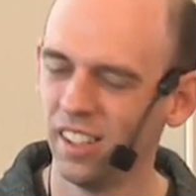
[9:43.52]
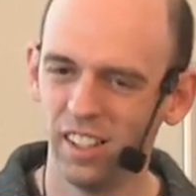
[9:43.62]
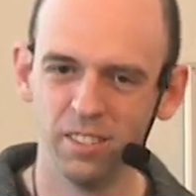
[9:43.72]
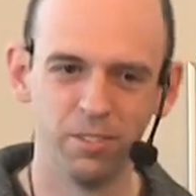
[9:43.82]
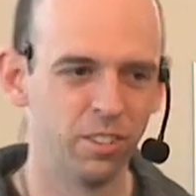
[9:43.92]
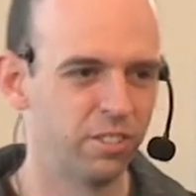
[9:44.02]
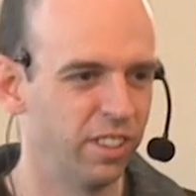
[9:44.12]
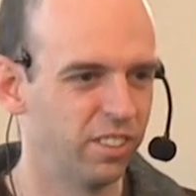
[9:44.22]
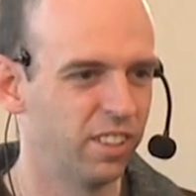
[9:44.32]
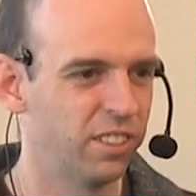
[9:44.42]
the first
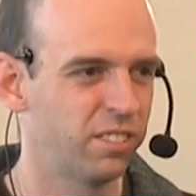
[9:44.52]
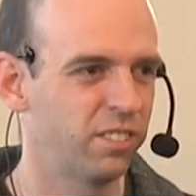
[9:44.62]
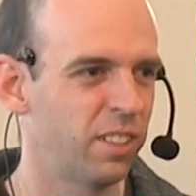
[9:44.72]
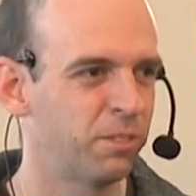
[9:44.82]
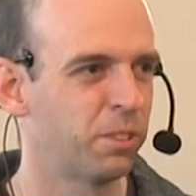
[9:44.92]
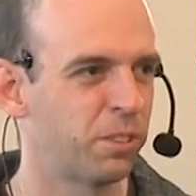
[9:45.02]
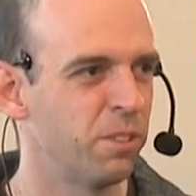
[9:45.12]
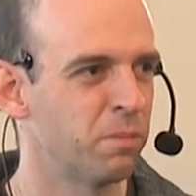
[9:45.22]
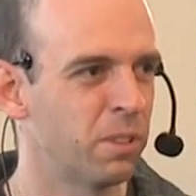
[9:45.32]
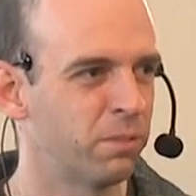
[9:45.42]
string says, You'll have to
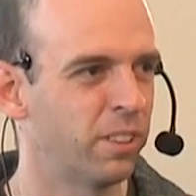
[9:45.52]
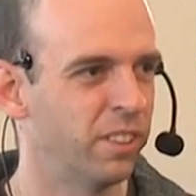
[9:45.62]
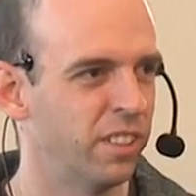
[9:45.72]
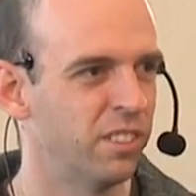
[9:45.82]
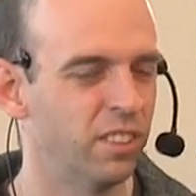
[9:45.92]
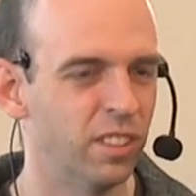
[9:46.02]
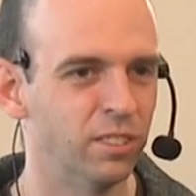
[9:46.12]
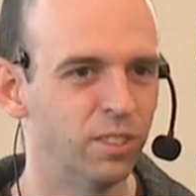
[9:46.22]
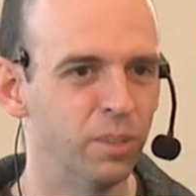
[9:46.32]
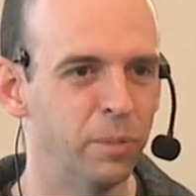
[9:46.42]
excuse my friend, he isn't null
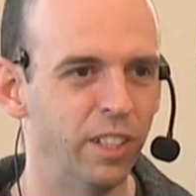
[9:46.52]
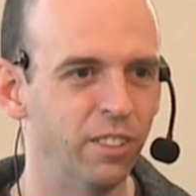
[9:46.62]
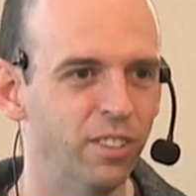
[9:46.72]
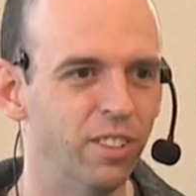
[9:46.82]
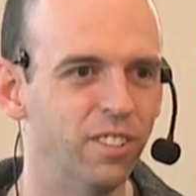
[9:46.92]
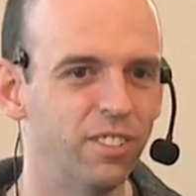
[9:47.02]
terminated.